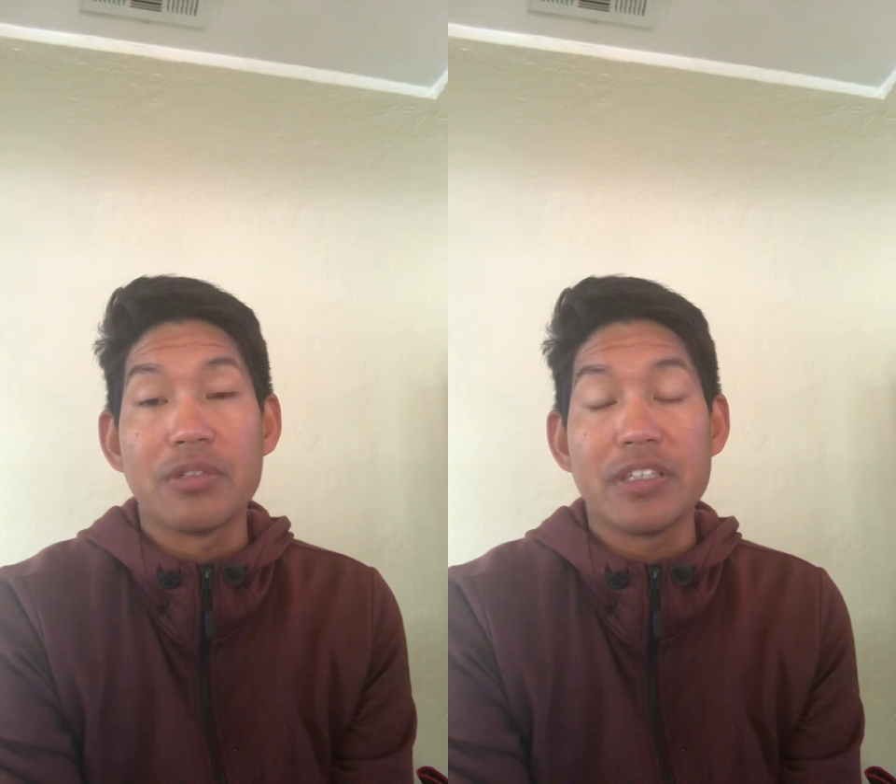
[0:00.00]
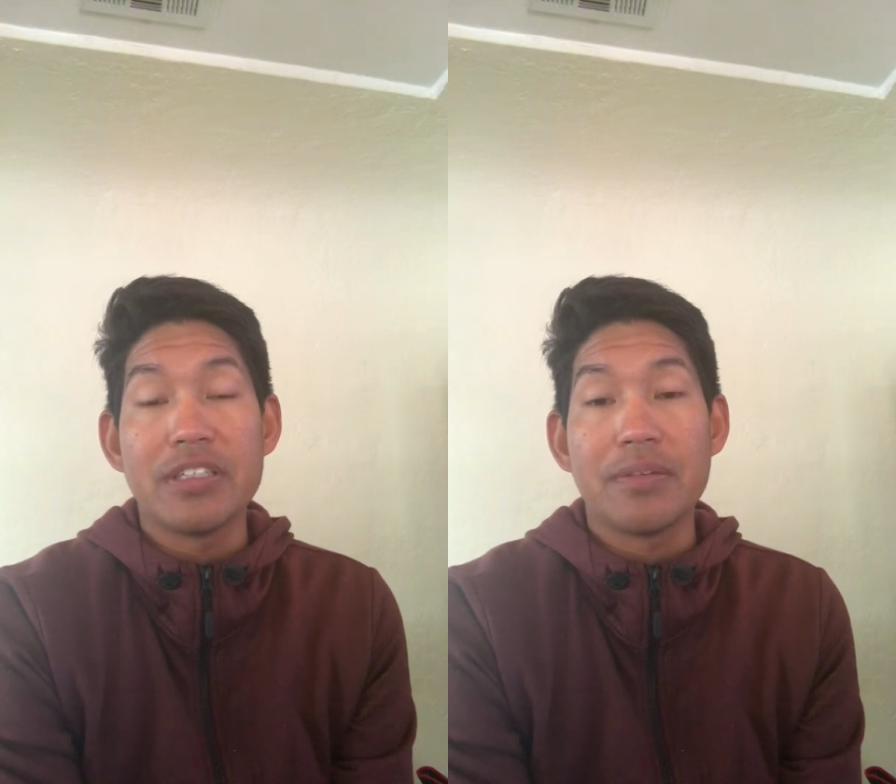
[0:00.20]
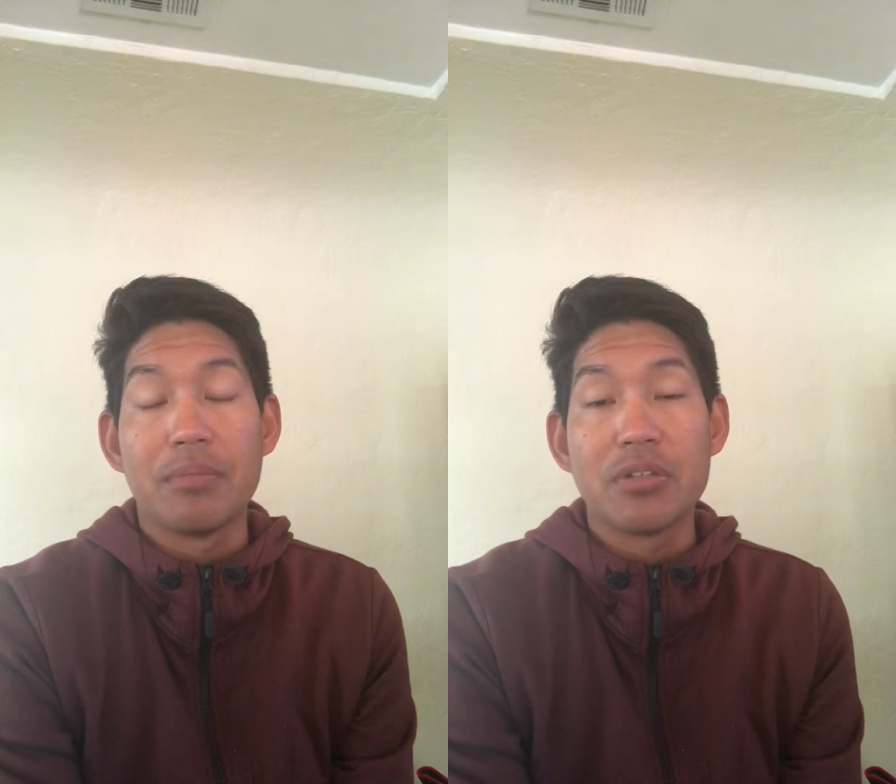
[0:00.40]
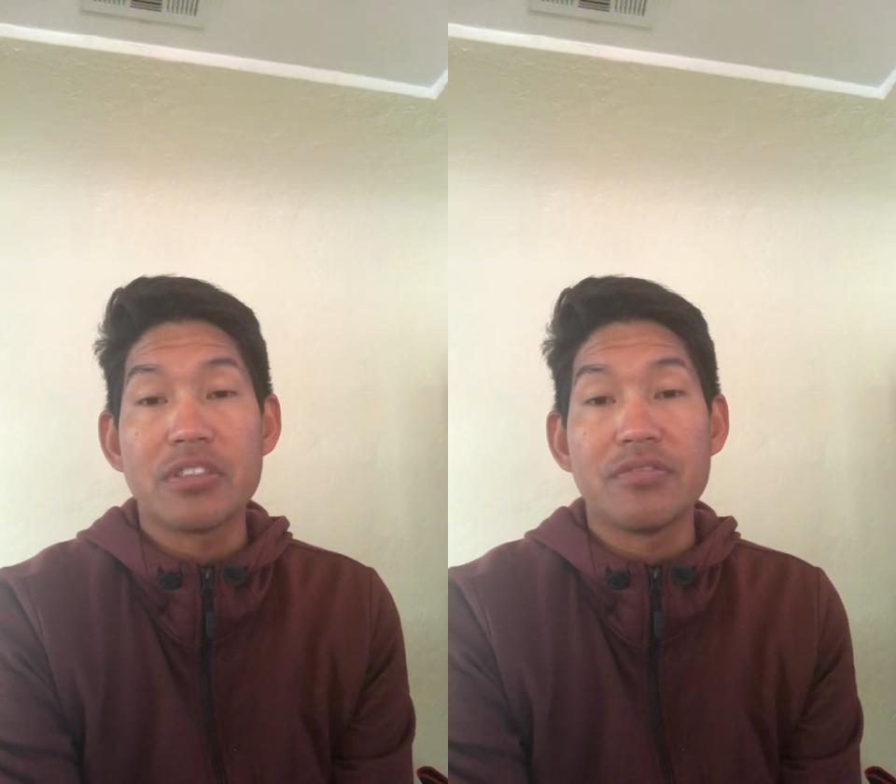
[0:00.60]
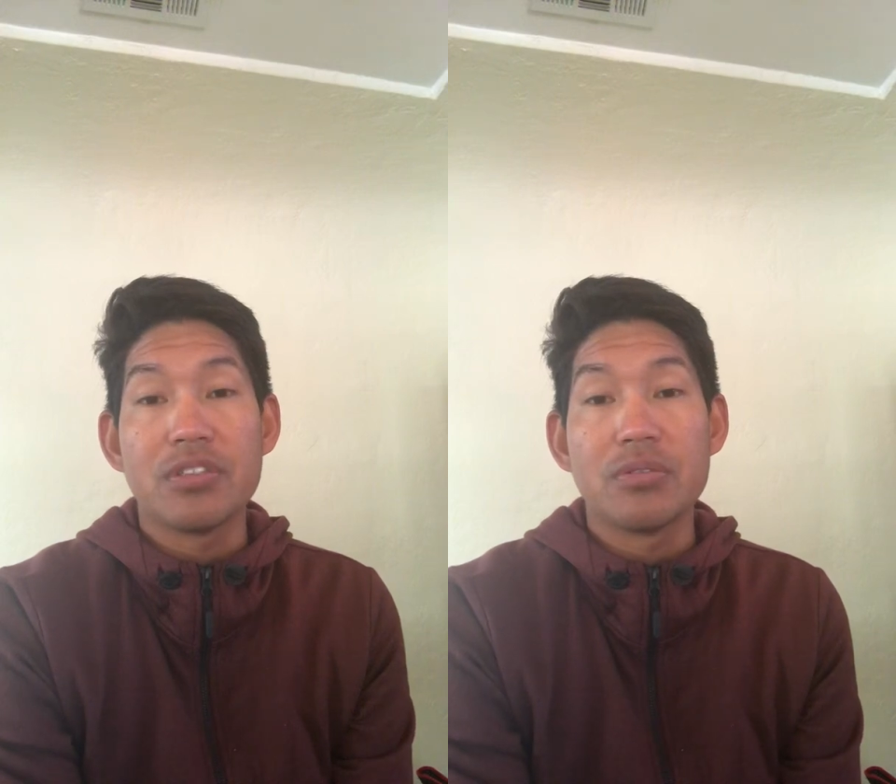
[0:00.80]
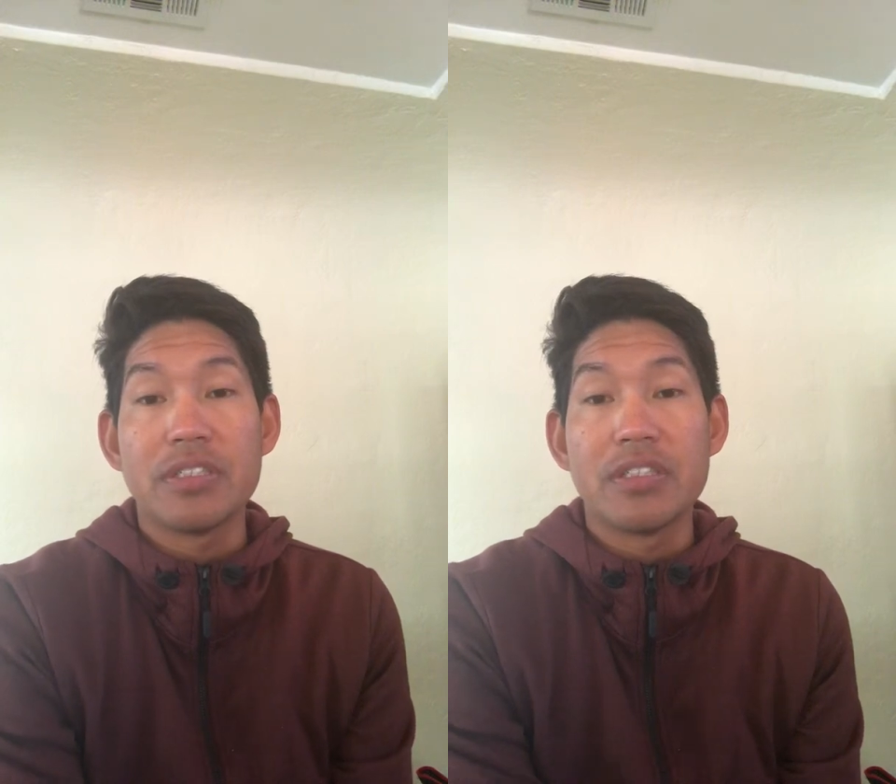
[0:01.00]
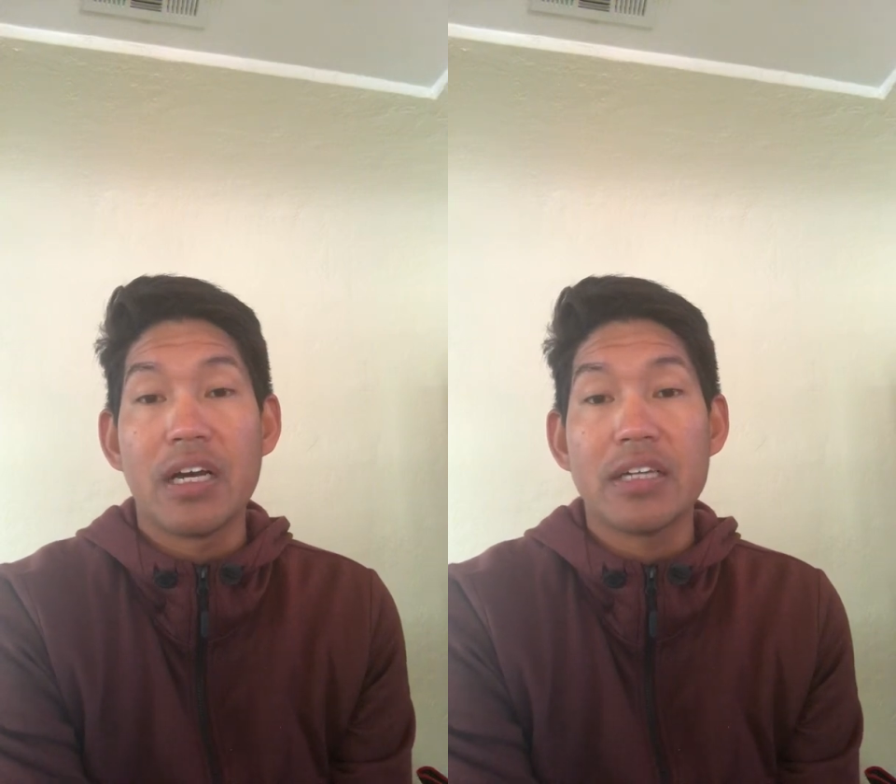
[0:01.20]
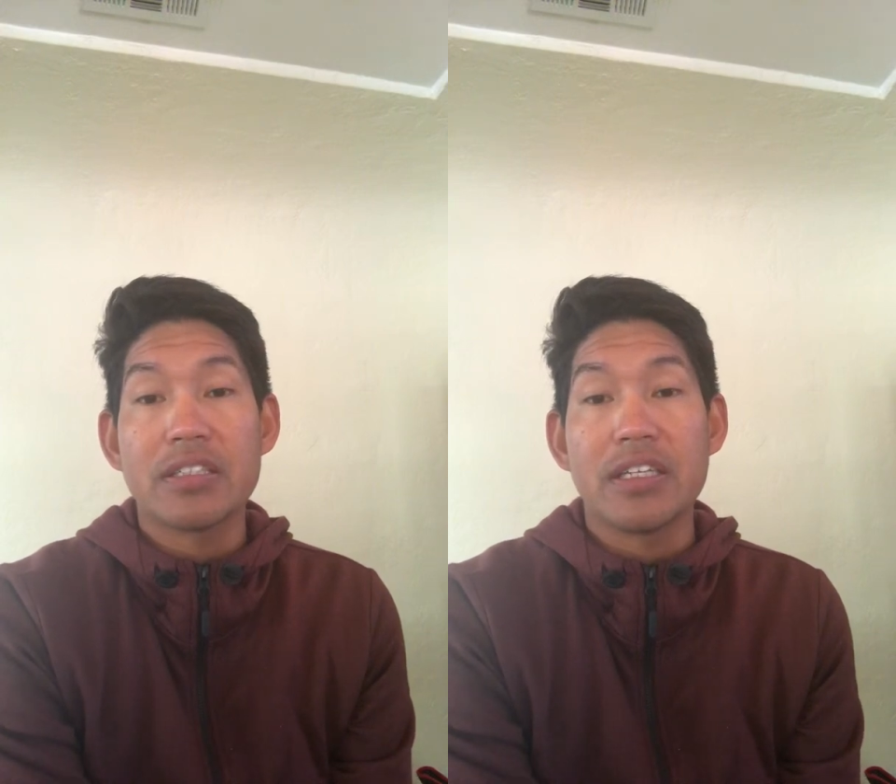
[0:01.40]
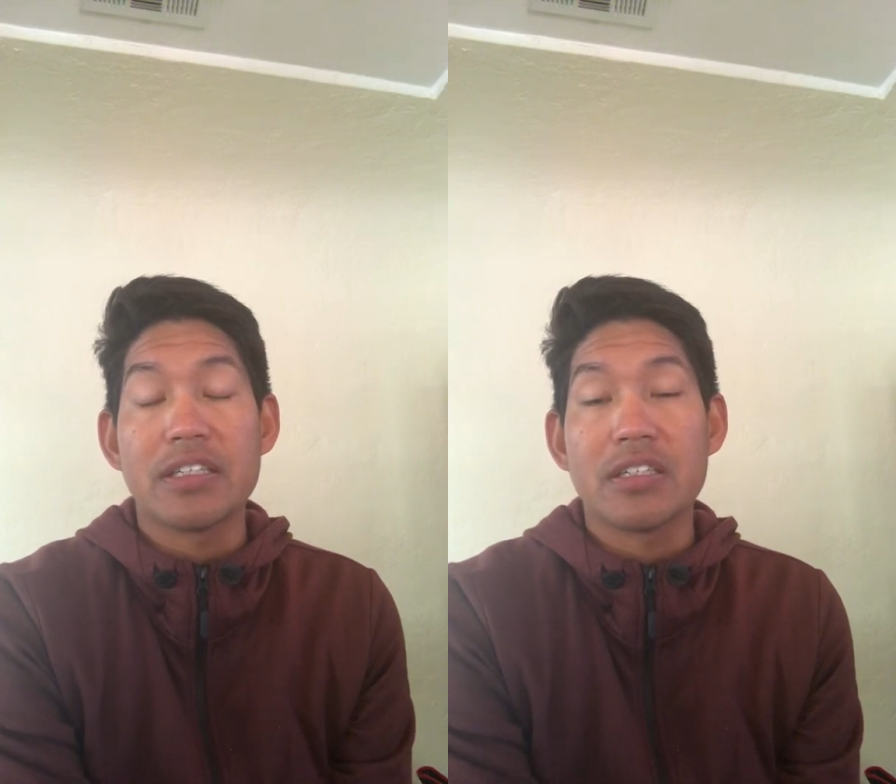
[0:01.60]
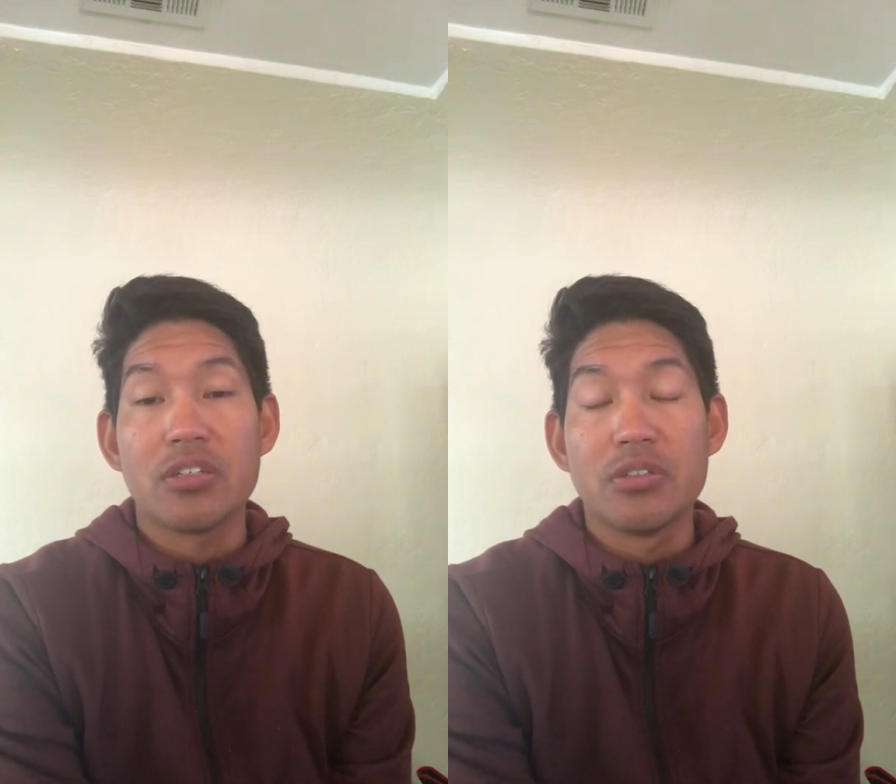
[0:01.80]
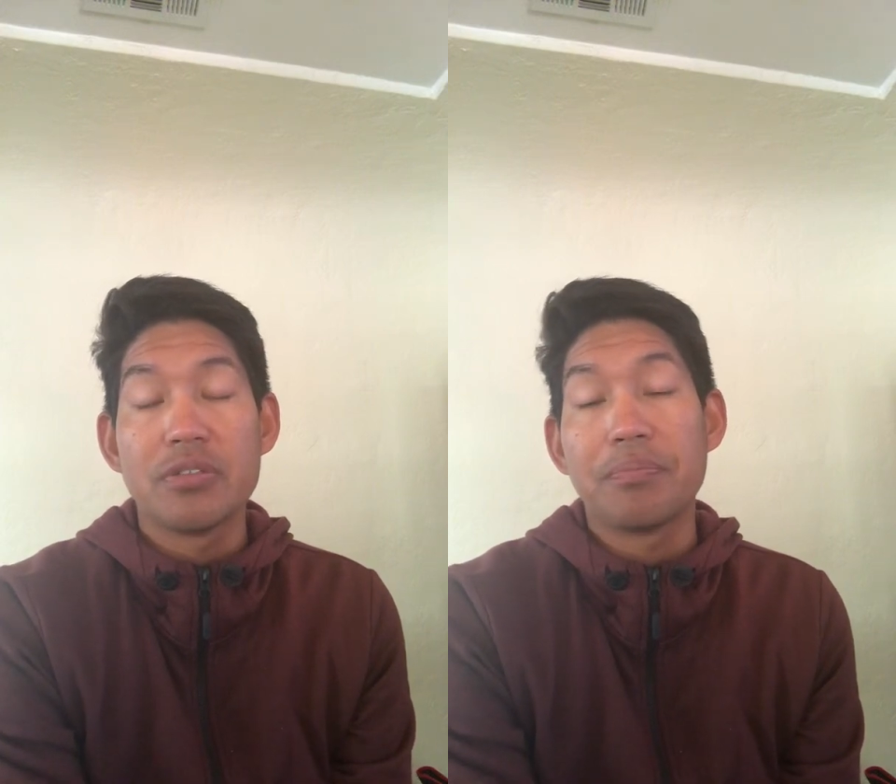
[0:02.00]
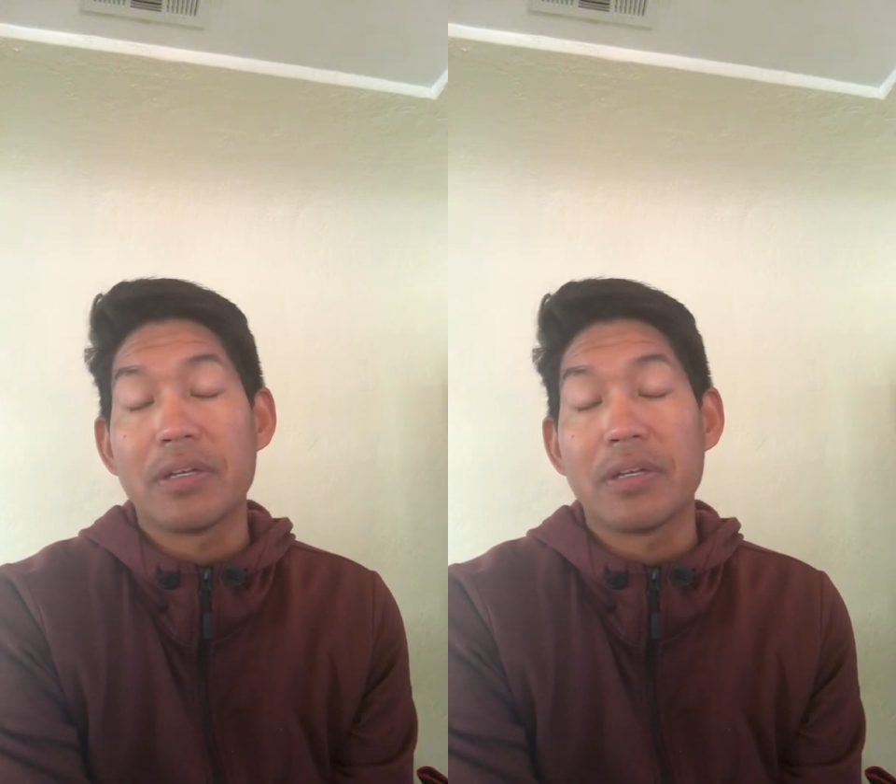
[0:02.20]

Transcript: really most of you did not include,